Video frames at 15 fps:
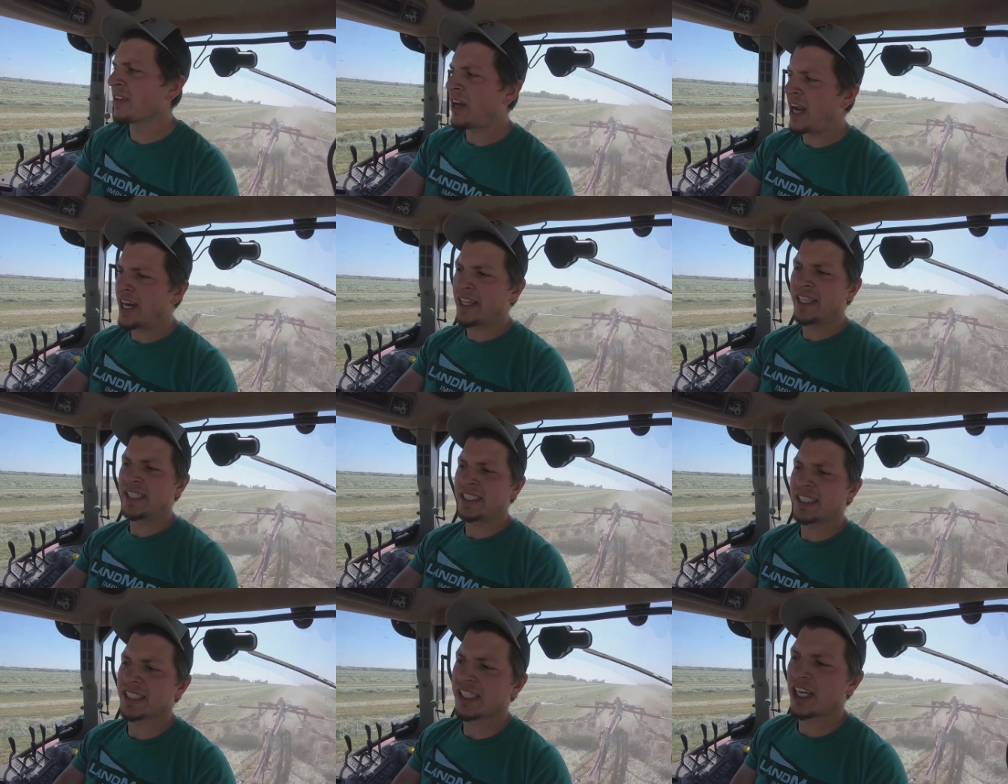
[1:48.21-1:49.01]
a lot of
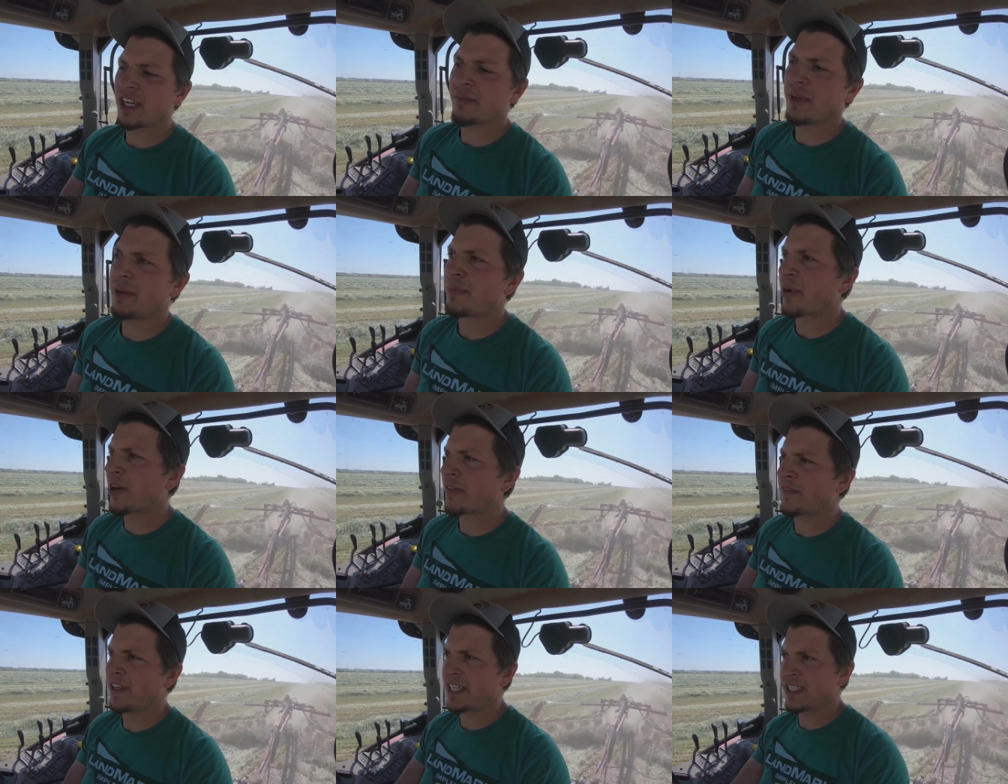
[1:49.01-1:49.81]
this is going to be
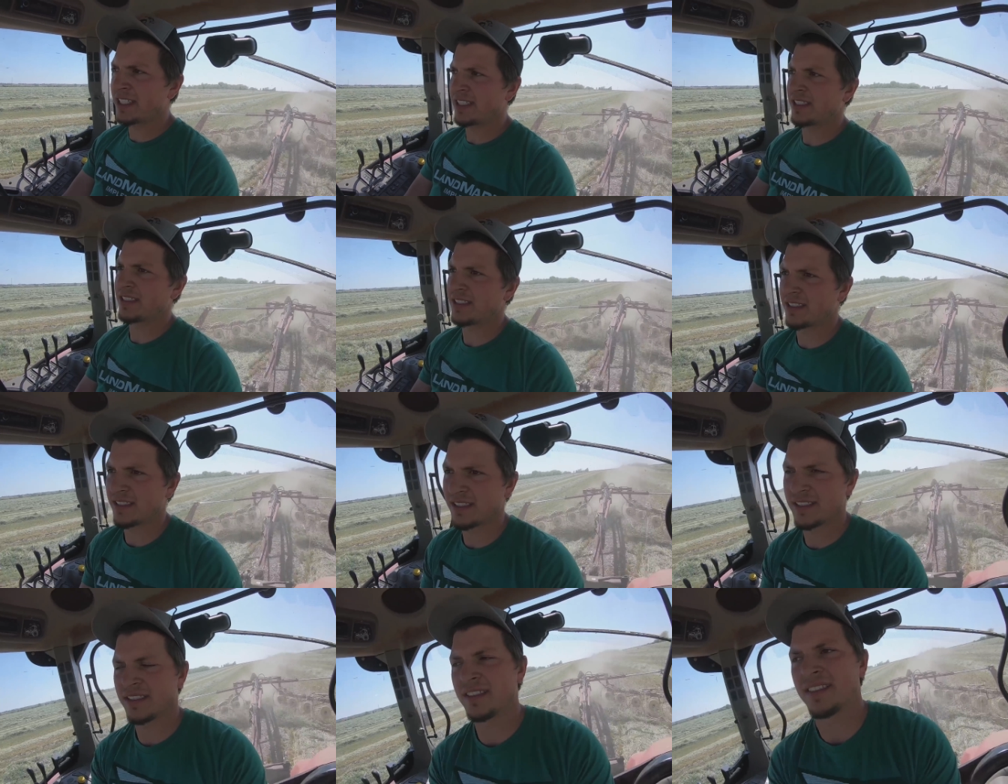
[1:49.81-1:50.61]
perfect
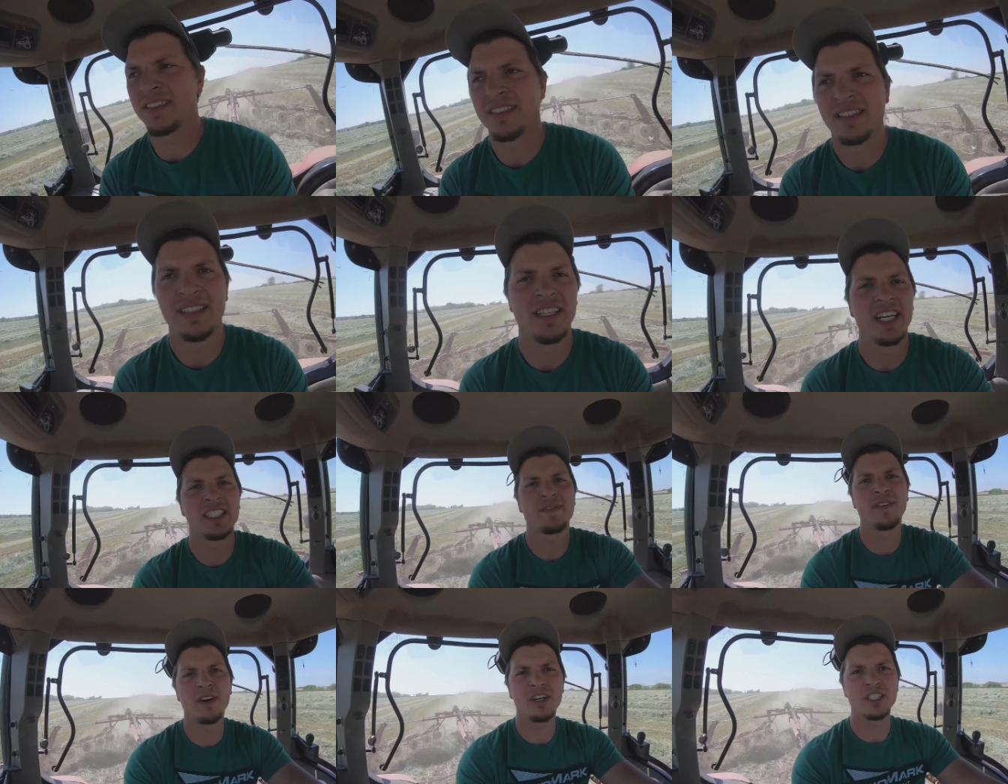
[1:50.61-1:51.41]

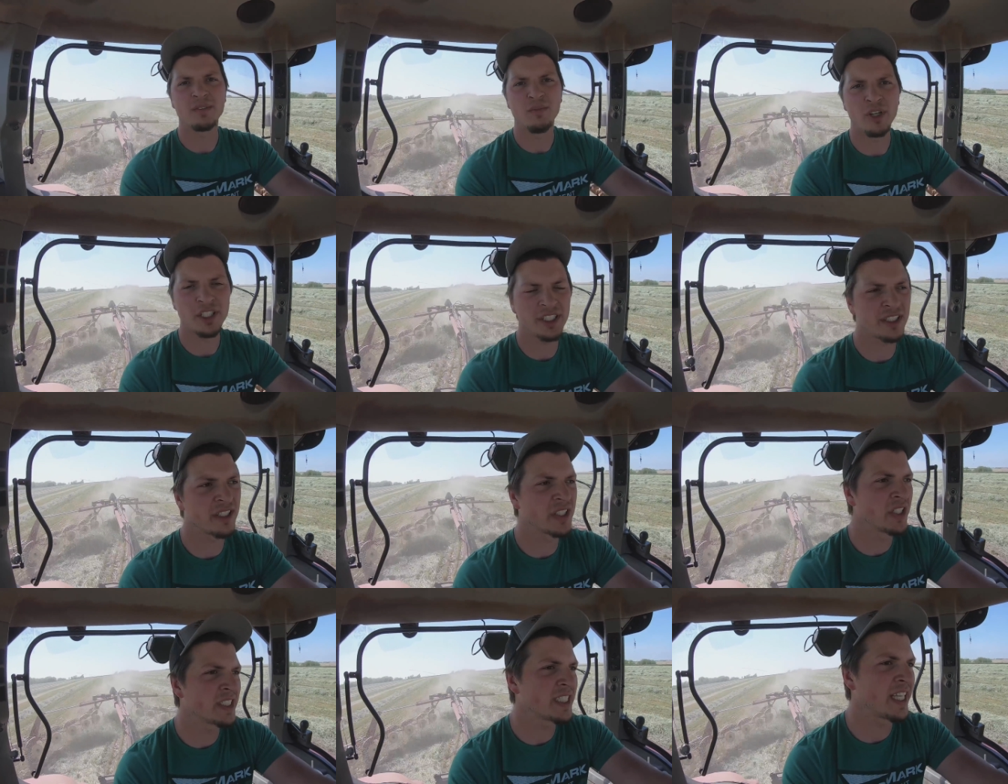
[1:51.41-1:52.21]
as far as moisture
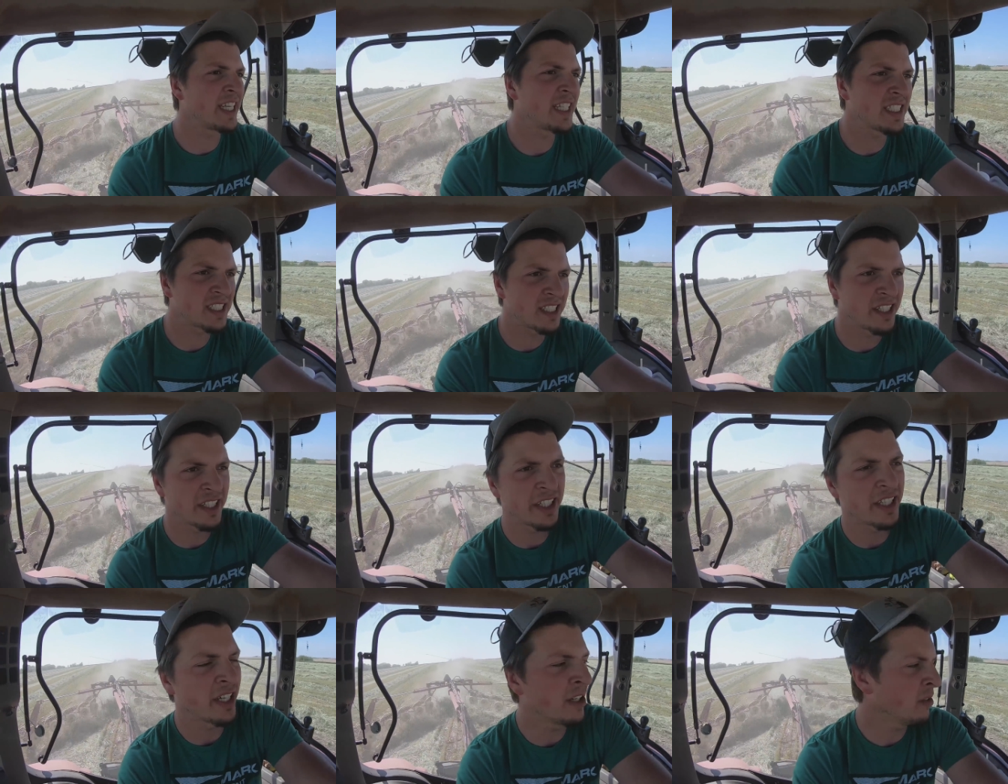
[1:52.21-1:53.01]
goes. I think it's
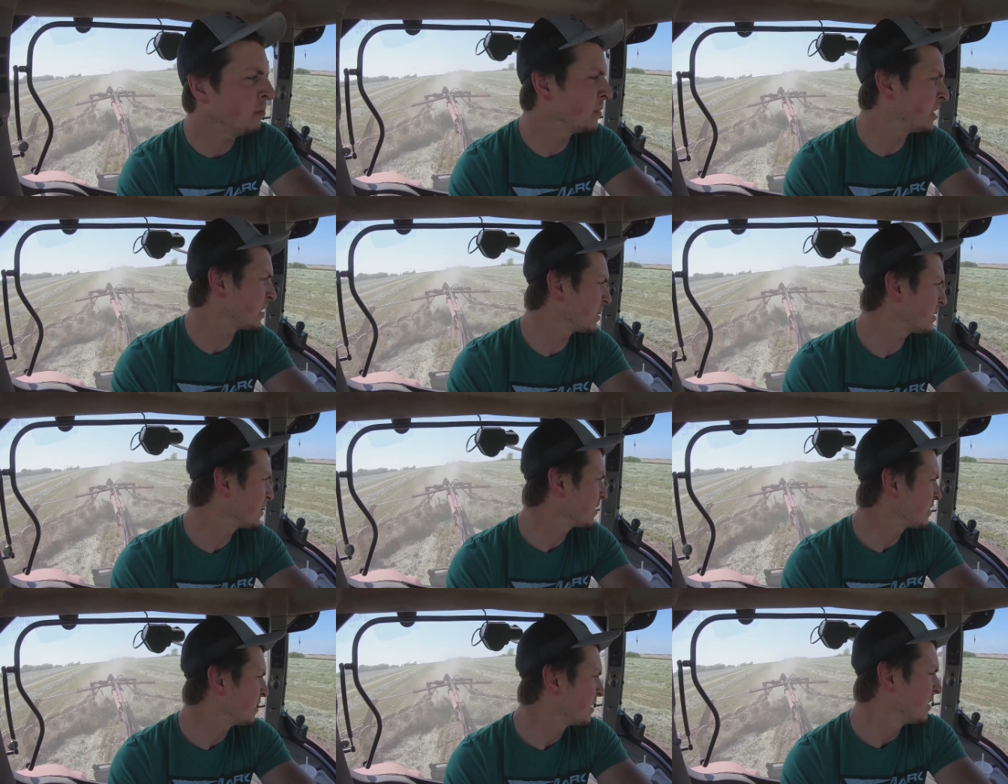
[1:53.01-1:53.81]
going to go, but
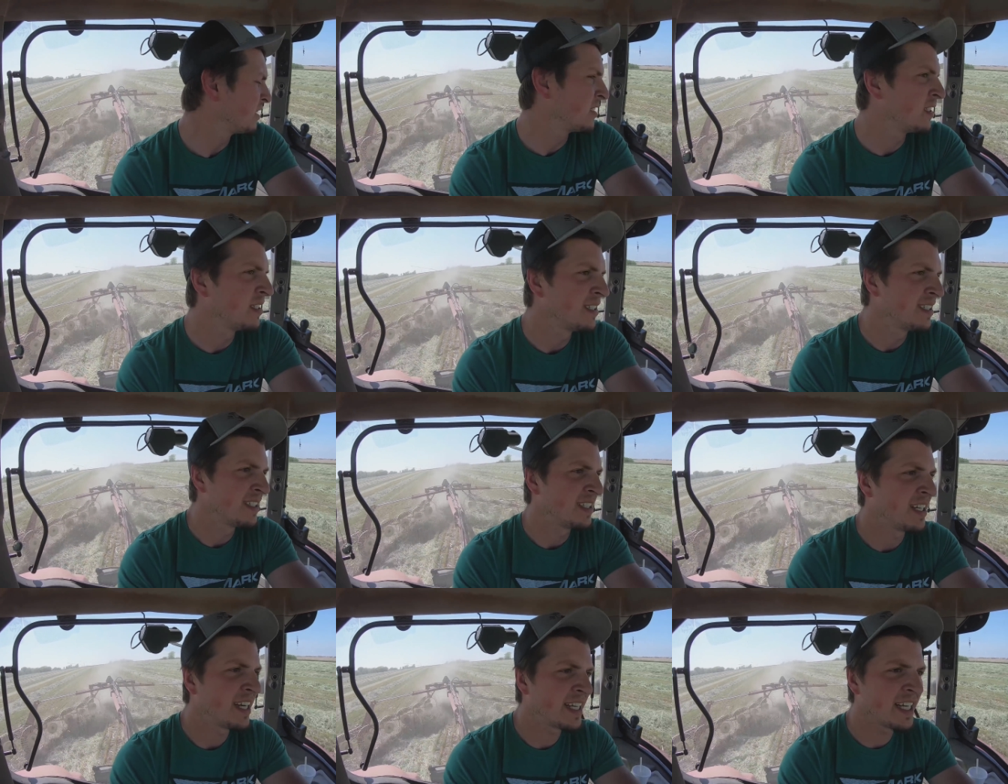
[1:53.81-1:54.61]

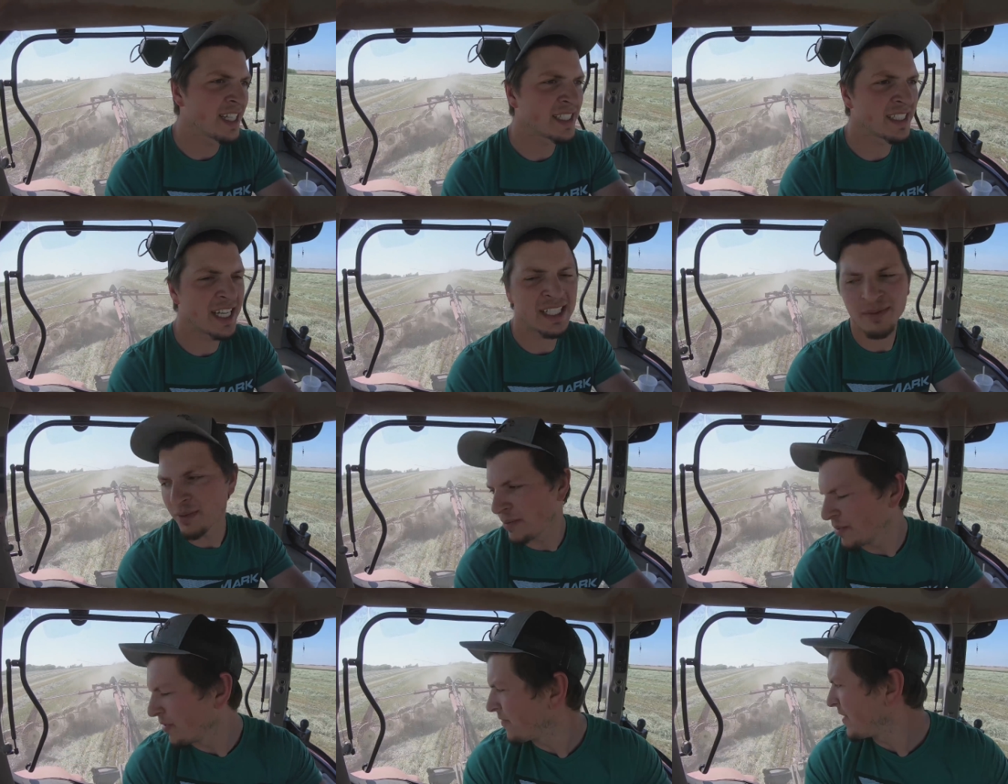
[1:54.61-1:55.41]
I guess that's
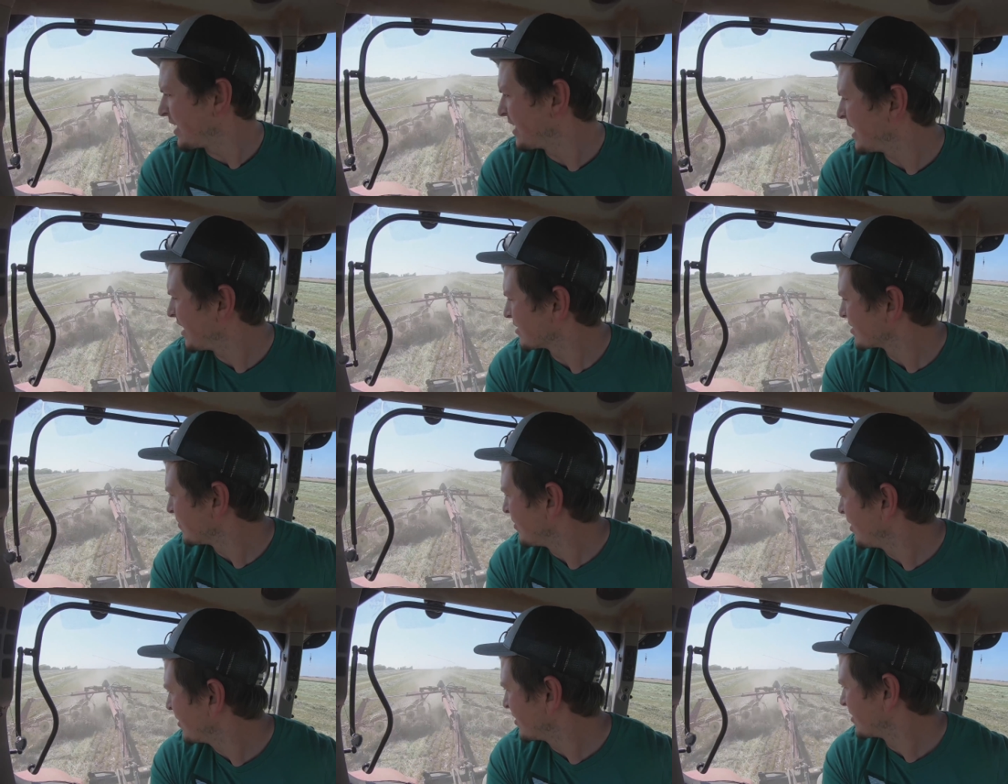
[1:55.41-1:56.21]
what we'll find out
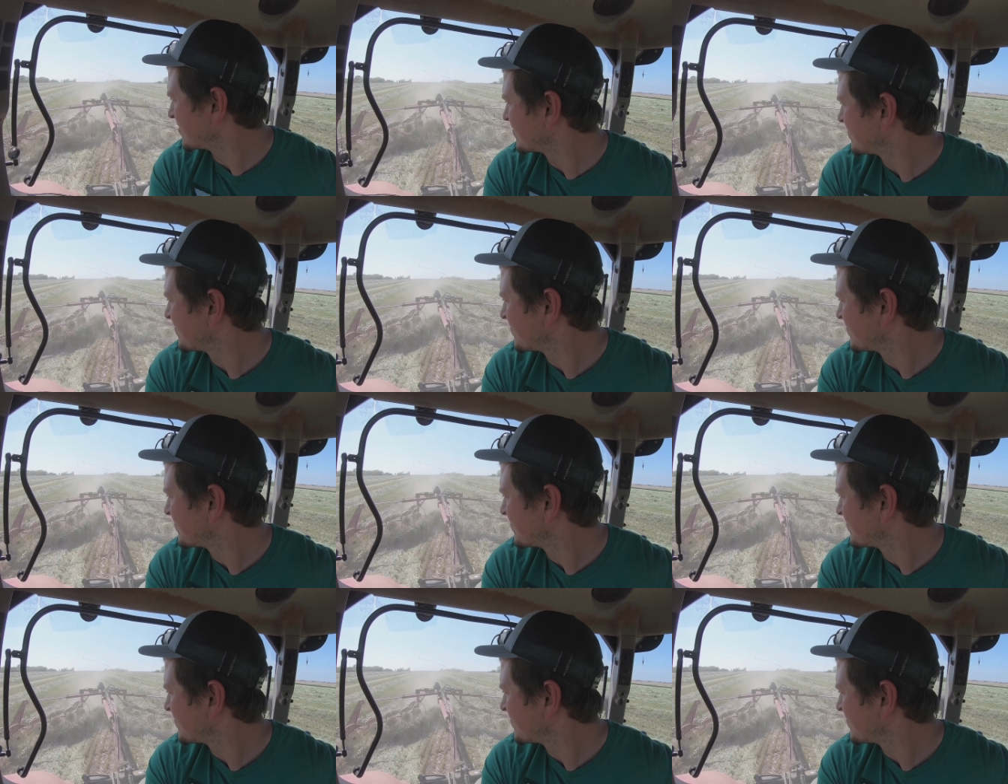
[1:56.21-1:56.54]
tomorrow,